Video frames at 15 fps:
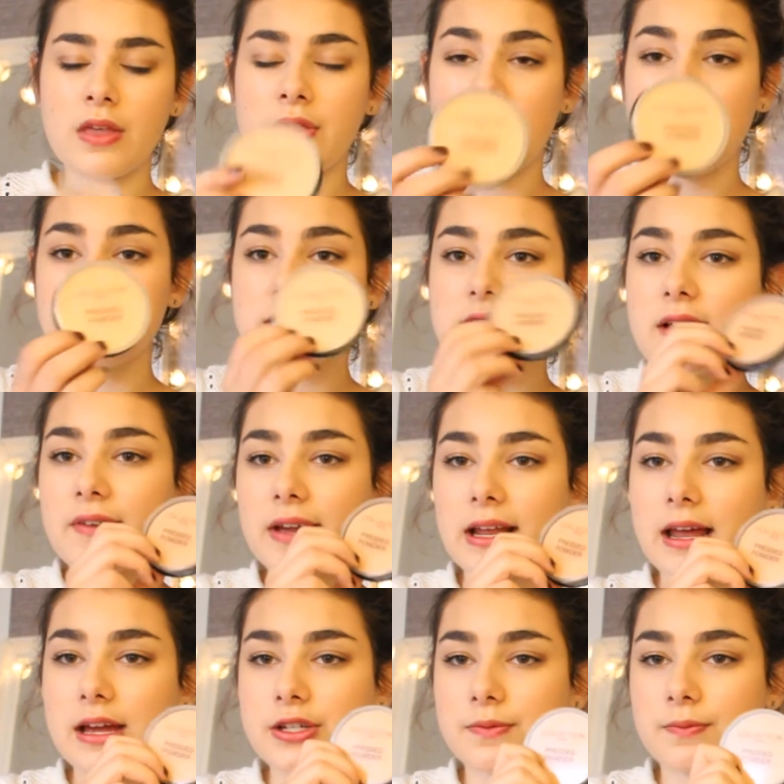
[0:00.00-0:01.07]
Then I just have a
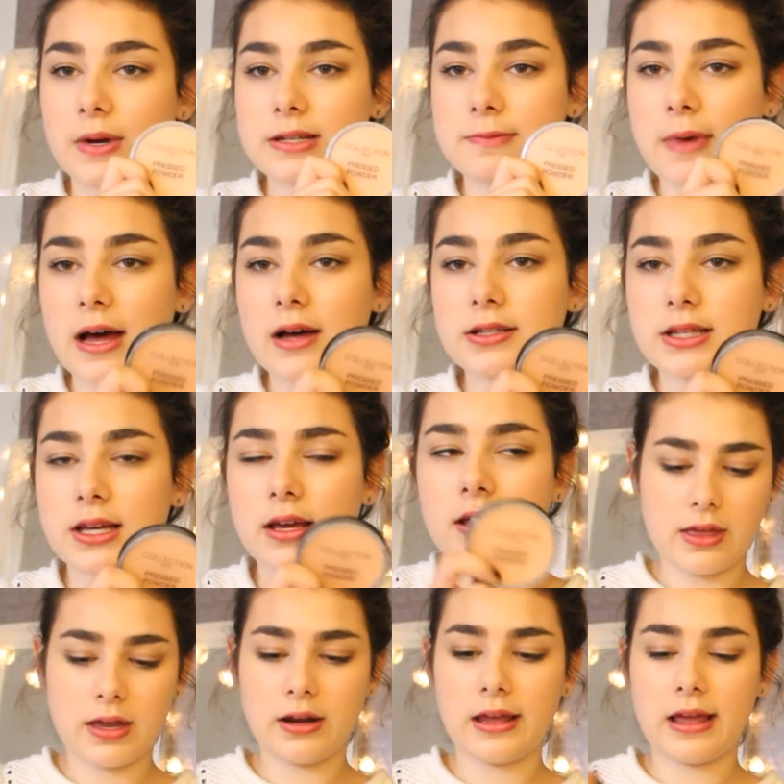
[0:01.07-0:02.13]
Collection Press powder.
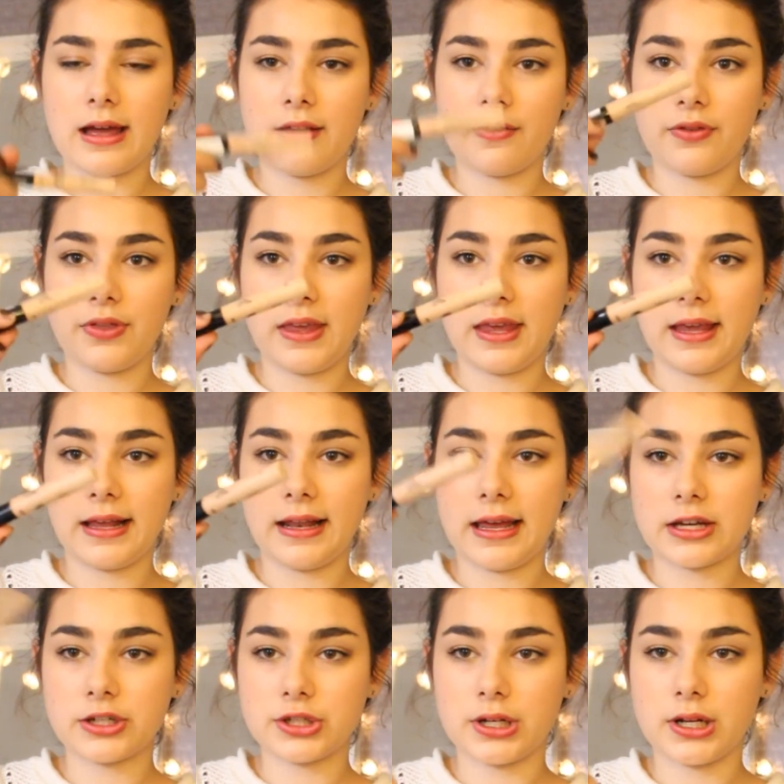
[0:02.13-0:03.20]
Then I have the
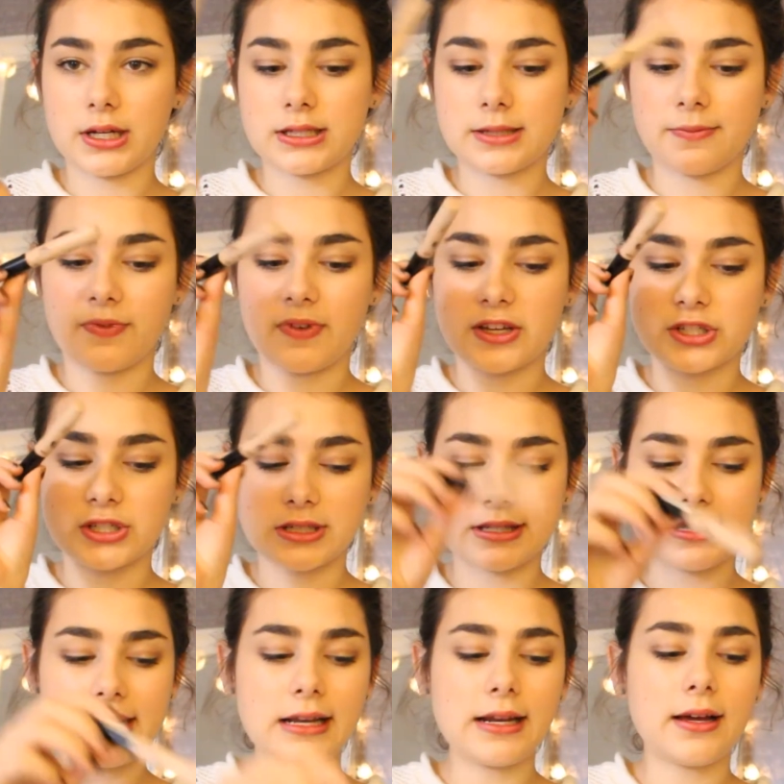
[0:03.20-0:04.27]
Collection Lasting Perfection
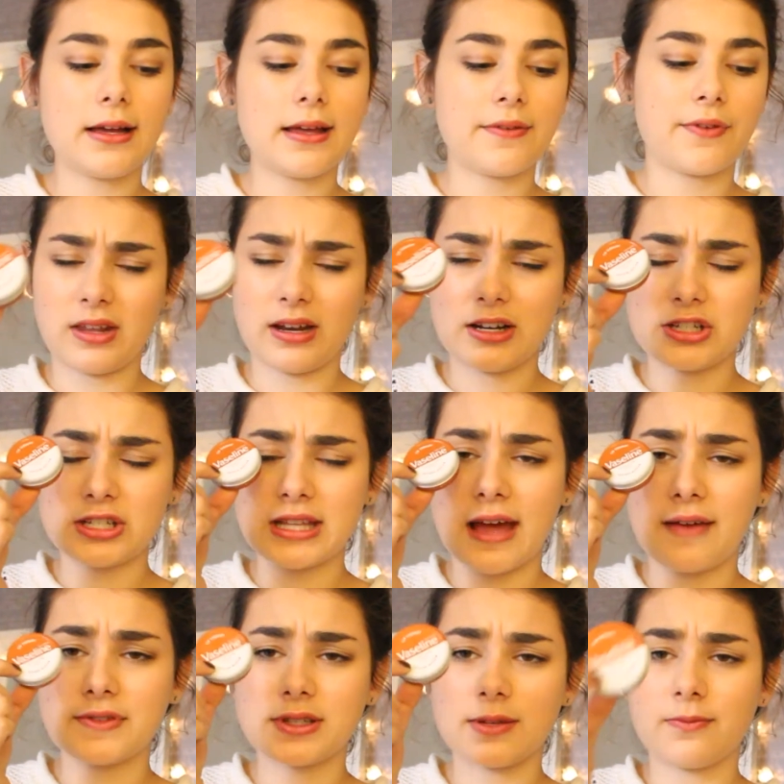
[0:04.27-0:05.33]
Concealer. Then I just
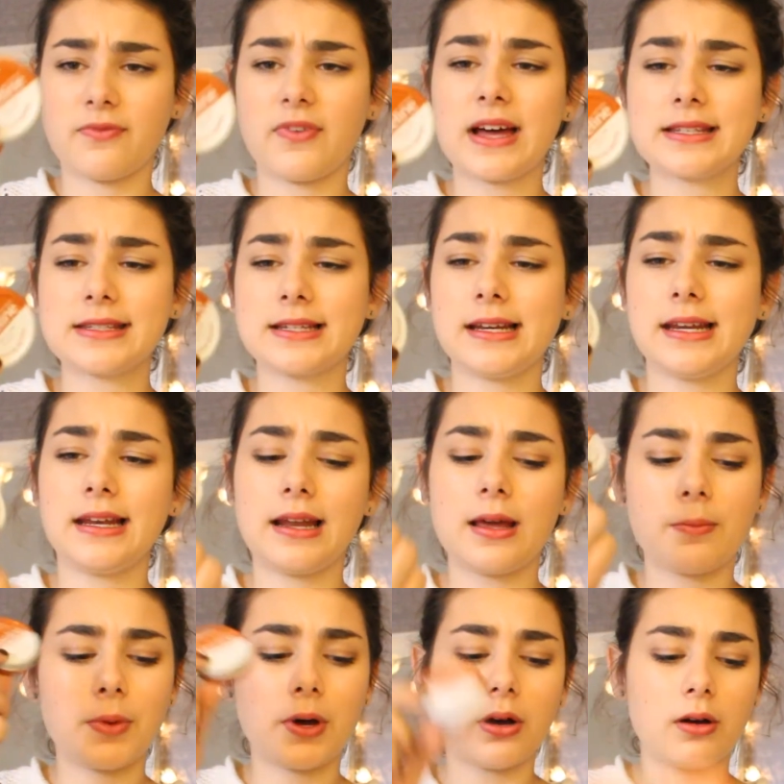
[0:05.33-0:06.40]
have some Vaseline
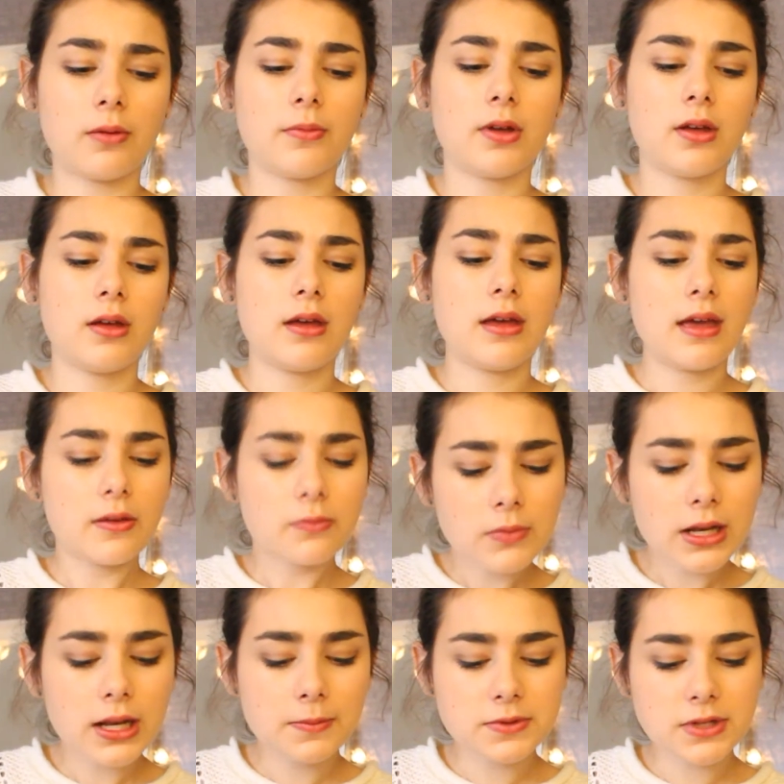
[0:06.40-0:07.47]
lip balm if
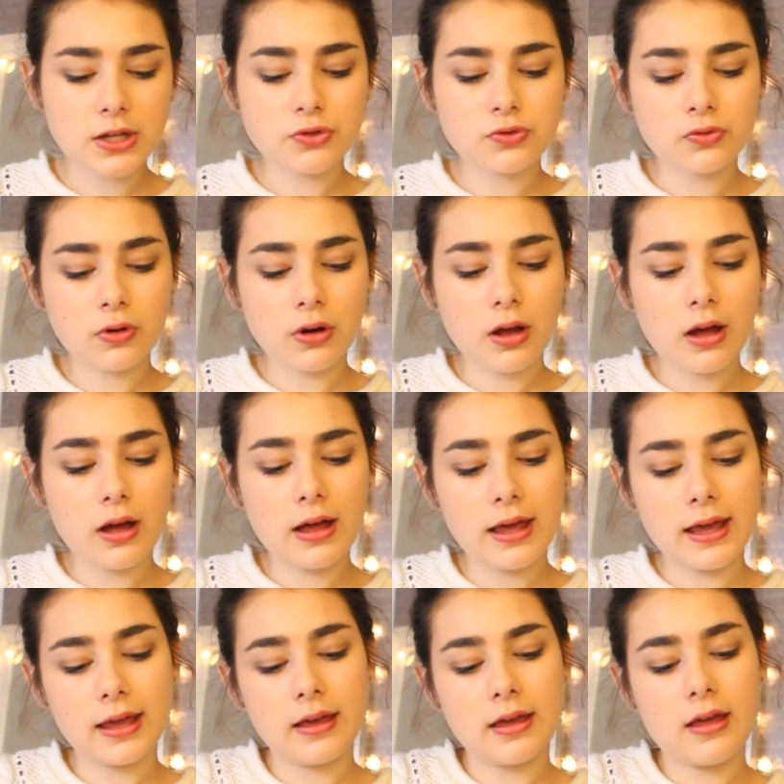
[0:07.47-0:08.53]
my lips go
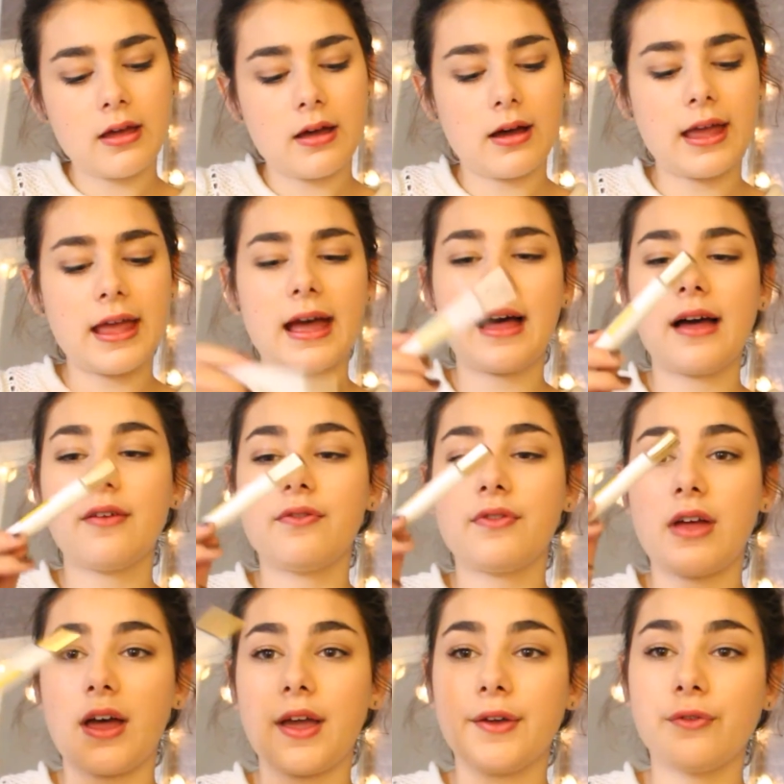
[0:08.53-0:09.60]
dry. I have
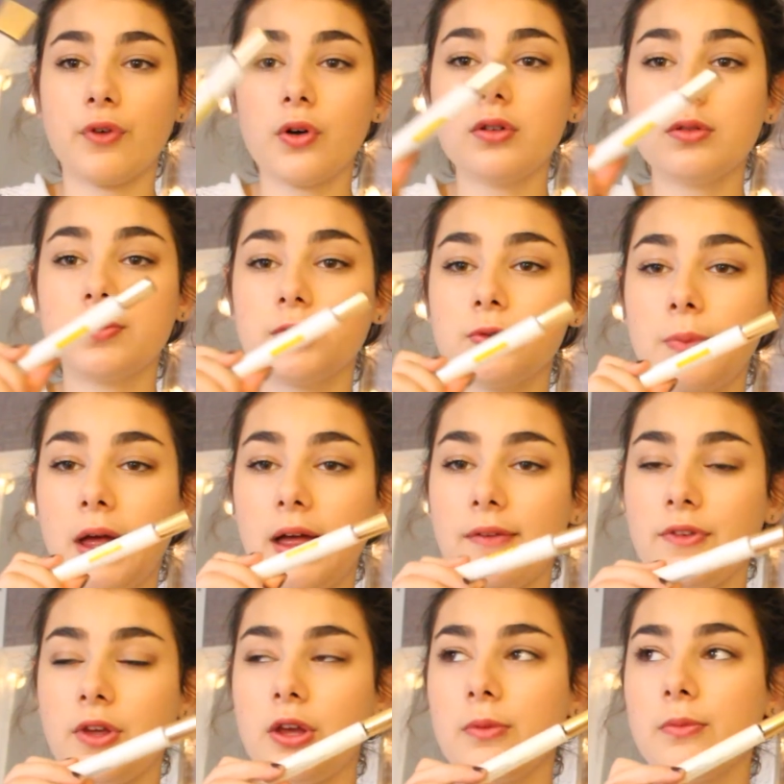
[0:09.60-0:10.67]
a rollable
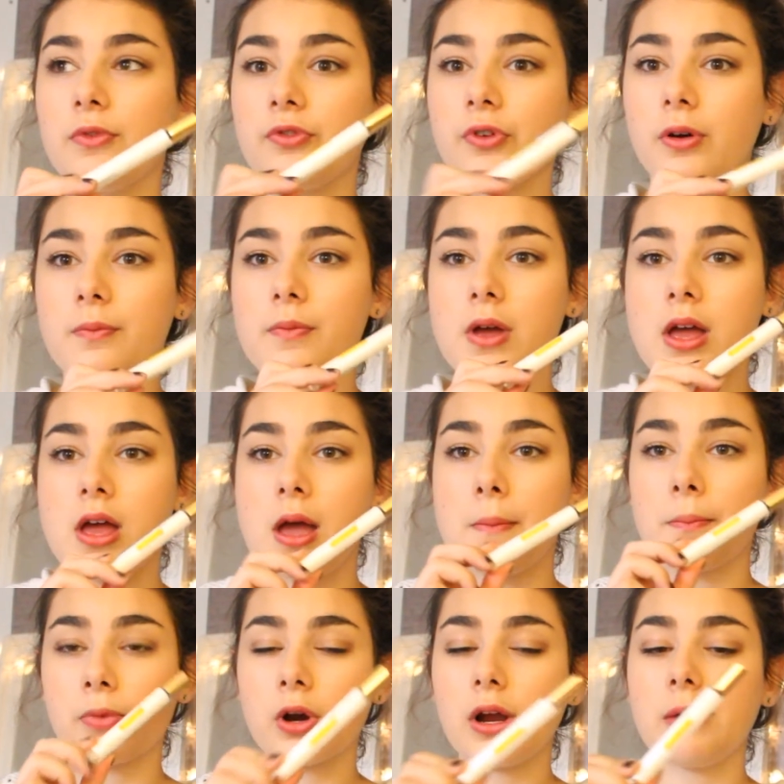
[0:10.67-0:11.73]
perfume from
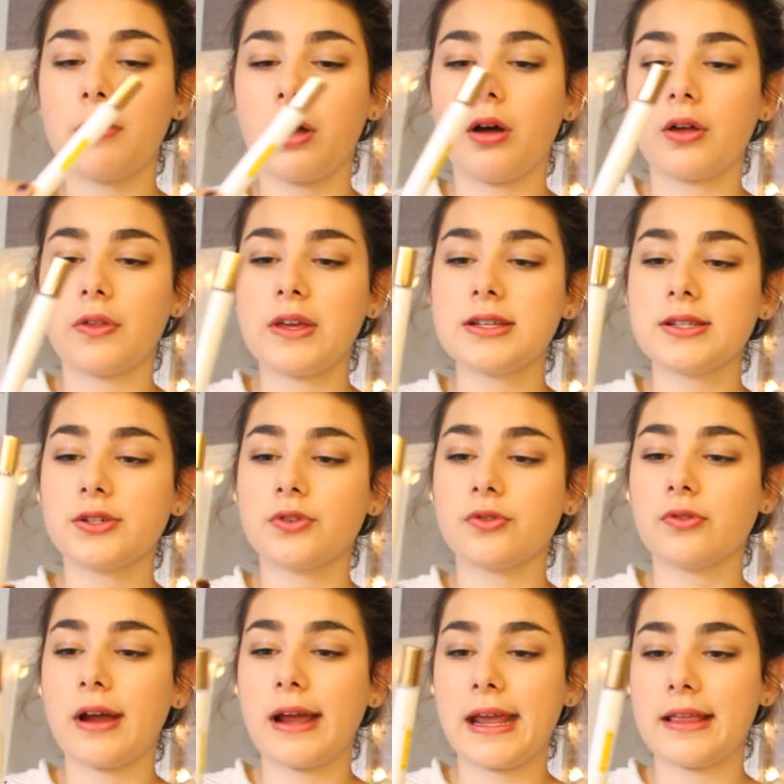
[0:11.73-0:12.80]
Primark. These are
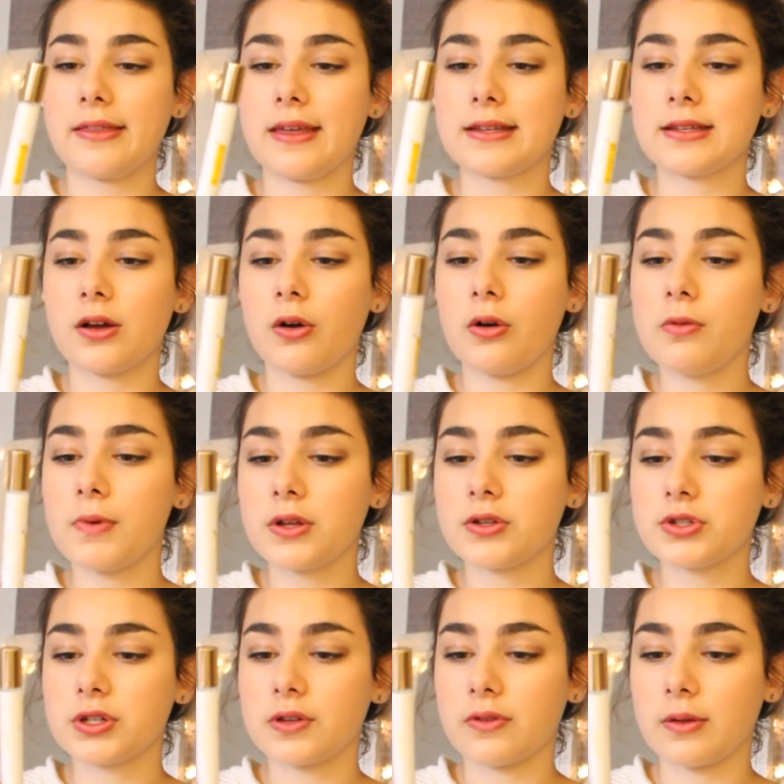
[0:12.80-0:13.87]
great. There's a whole
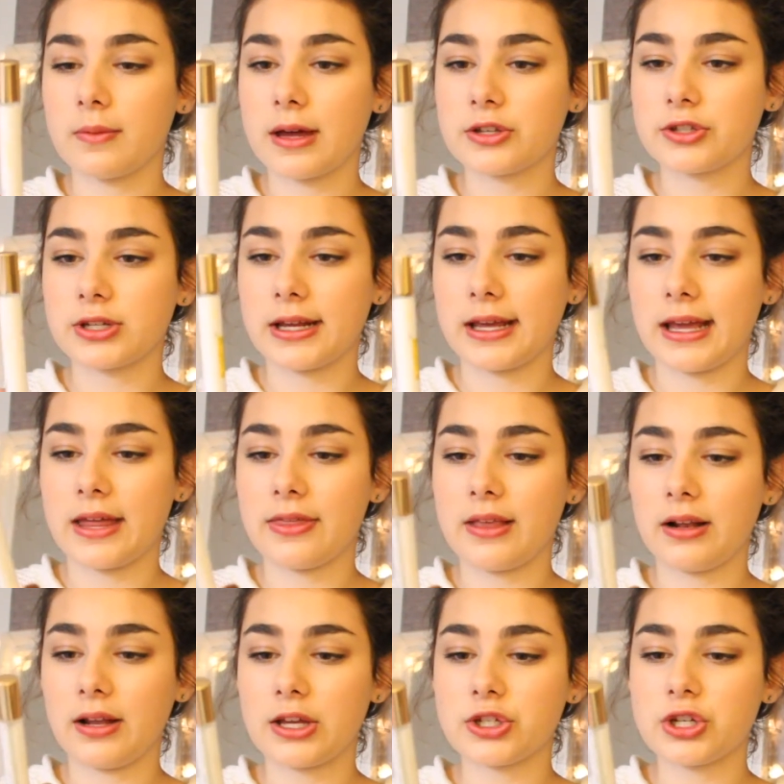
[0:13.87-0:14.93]
bunch of them actually, and they're
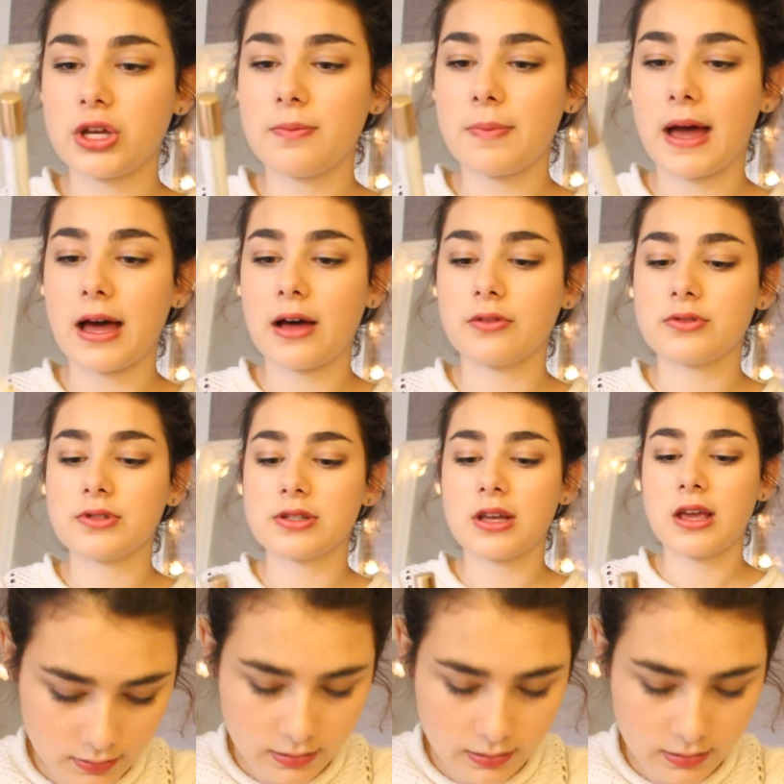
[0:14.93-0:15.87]
like £2.